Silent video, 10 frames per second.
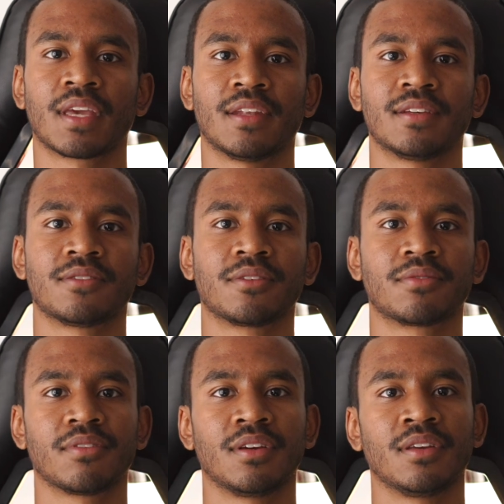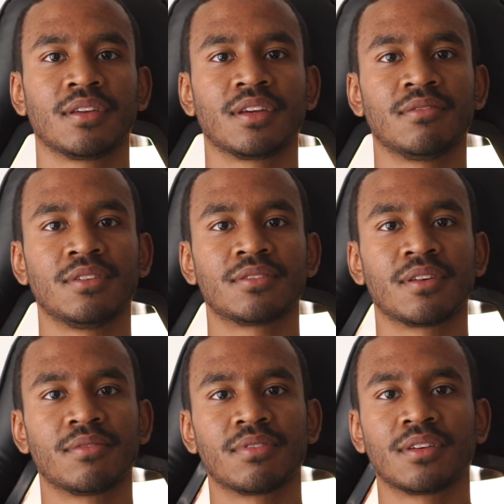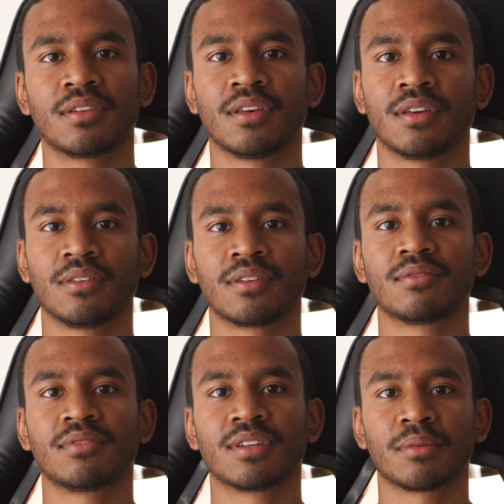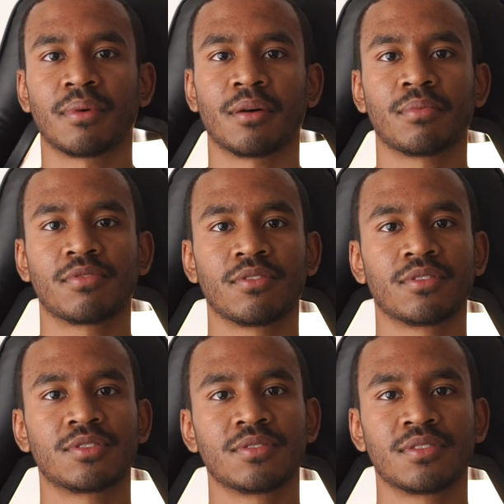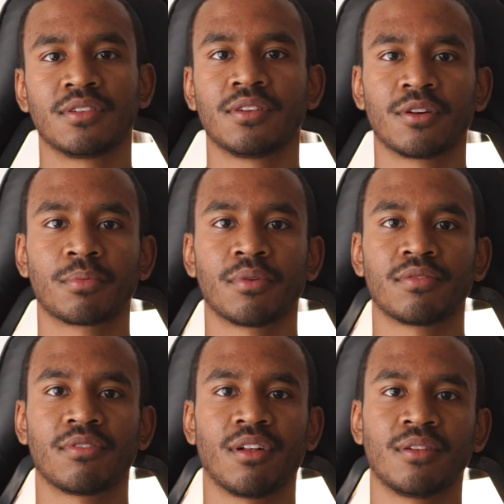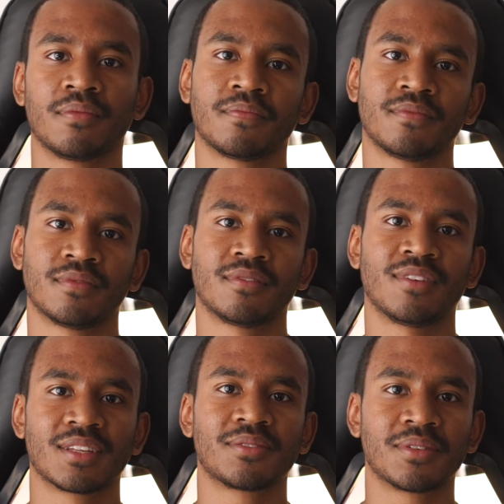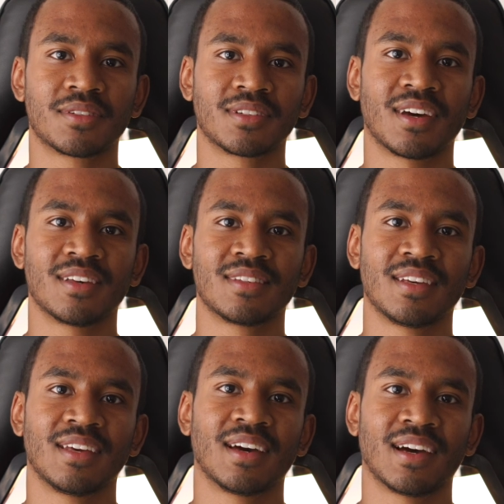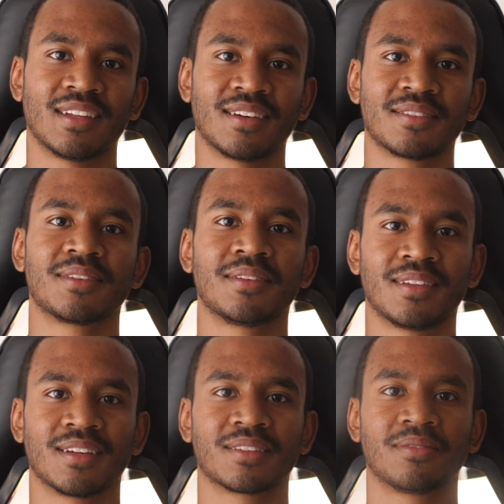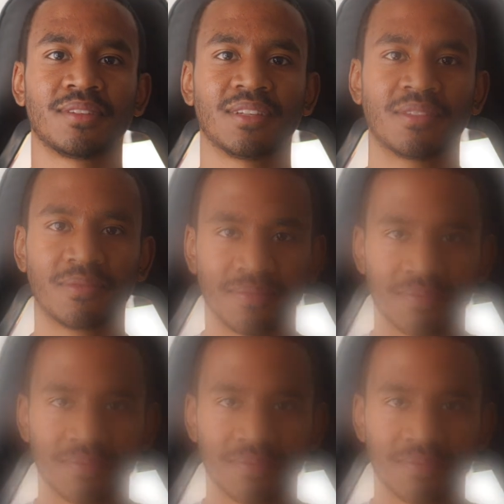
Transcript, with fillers: and S log three, giving you something you can think about before choosing your log profile. Thanks for watching guys, and I'll see you in the next video.